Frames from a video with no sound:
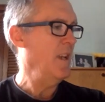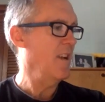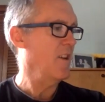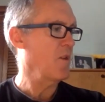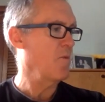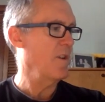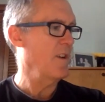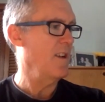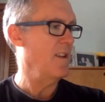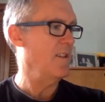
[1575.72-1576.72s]
Hancock one.
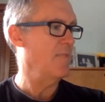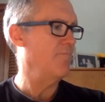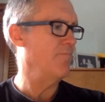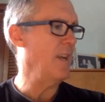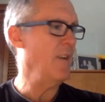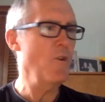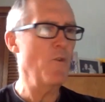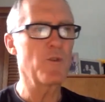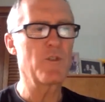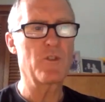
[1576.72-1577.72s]
I don't know.
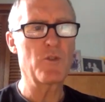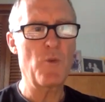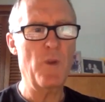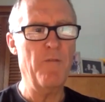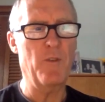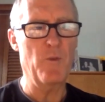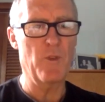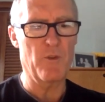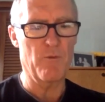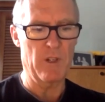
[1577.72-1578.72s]
There's quite a few
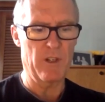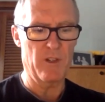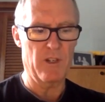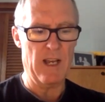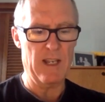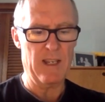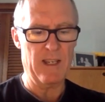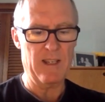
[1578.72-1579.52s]
that are really good. I like